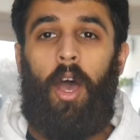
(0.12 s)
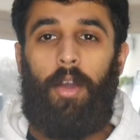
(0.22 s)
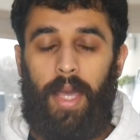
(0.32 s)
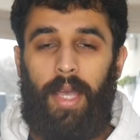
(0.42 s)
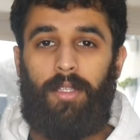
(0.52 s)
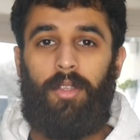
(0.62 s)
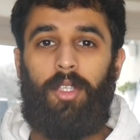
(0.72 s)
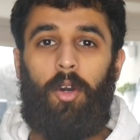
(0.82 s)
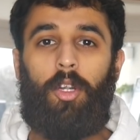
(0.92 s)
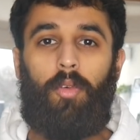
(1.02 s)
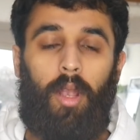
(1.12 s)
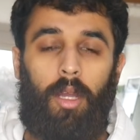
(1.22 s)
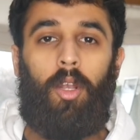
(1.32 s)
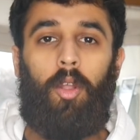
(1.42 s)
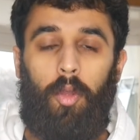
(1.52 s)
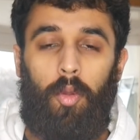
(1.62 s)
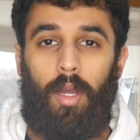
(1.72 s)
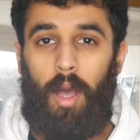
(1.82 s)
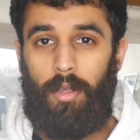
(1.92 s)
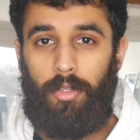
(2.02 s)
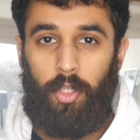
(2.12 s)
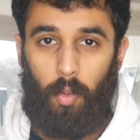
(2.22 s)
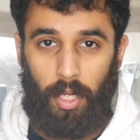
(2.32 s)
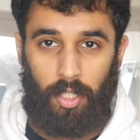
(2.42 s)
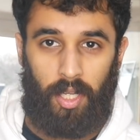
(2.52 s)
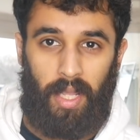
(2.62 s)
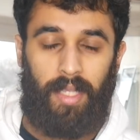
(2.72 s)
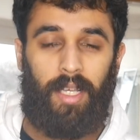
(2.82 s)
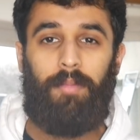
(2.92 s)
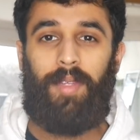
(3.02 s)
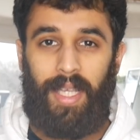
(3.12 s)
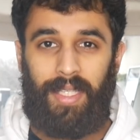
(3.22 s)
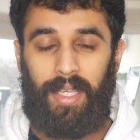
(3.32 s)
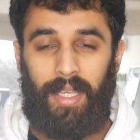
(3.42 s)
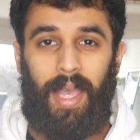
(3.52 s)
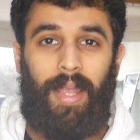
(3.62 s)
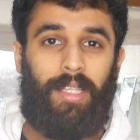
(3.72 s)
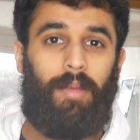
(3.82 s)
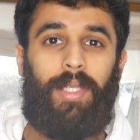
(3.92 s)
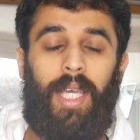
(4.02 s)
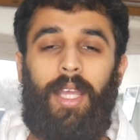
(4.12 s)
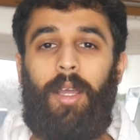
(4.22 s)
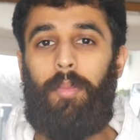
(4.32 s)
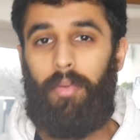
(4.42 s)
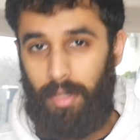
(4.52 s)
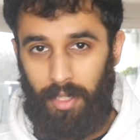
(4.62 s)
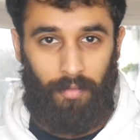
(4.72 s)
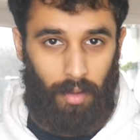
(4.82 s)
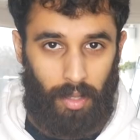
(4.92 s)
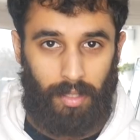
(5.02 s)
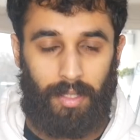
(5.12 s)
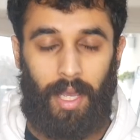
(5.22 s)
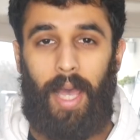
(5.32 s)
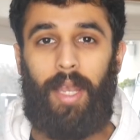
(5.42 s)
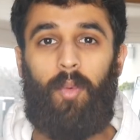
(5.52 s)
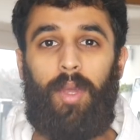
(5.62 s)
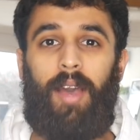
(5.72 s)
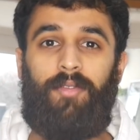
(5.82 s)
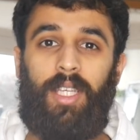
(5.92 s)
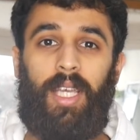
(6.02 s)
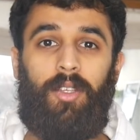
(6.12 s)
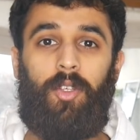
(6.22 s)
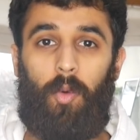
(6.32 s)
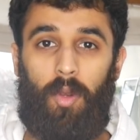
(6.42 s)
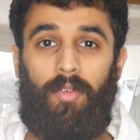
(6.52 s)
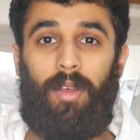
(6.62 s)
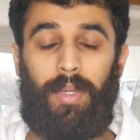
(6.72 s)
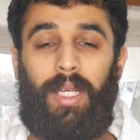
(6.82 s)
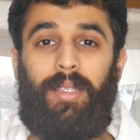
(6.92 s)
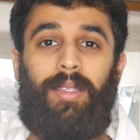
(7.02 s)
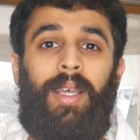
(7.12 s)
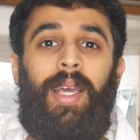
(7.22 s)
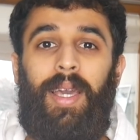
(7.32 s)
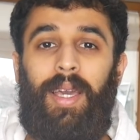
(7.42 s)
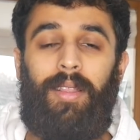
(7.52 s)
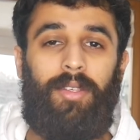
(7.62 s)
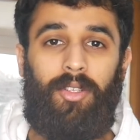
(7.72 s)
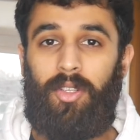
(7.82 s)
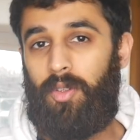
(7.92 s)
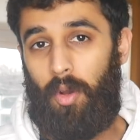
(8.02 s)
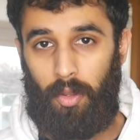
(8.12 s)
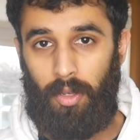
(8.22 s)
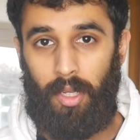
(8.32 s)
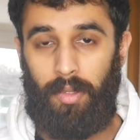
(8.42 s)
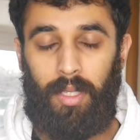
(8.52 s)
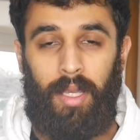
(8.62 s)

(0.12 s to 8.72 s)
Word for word: Okay, so this whole Gorilla Glue Girl situation is updating and it's updating pretty fast and we have to get into all of it because this is just not good news.